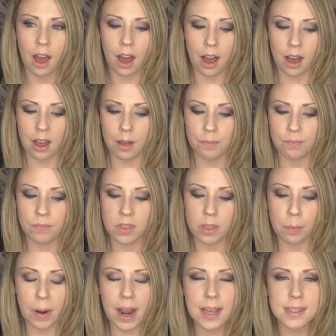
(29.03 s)

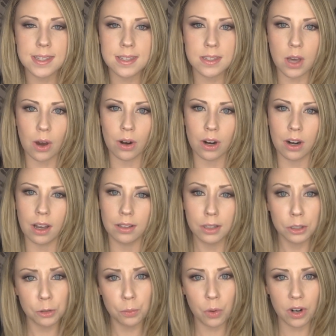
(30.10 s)
The prices are a
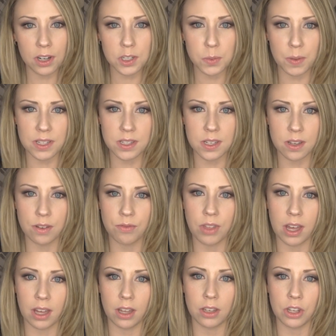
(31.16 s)
little more expensive
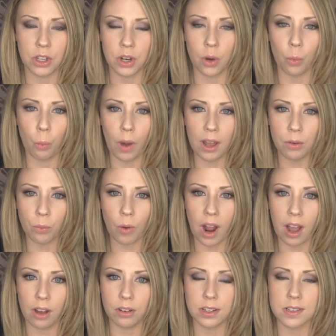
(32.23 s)
than, you know, Wet n
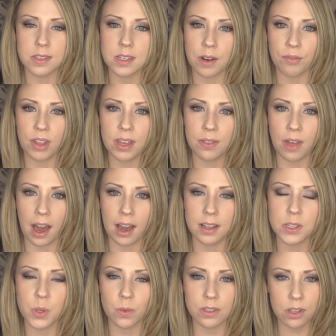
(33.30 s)
Wild and stuff like
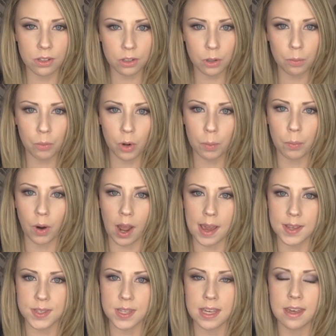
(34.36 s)
that, so it's a little more
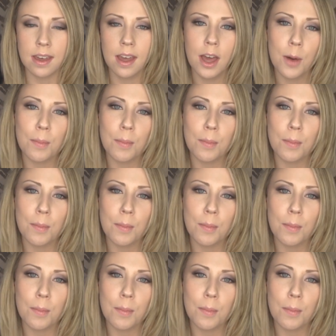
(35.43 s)
pricey,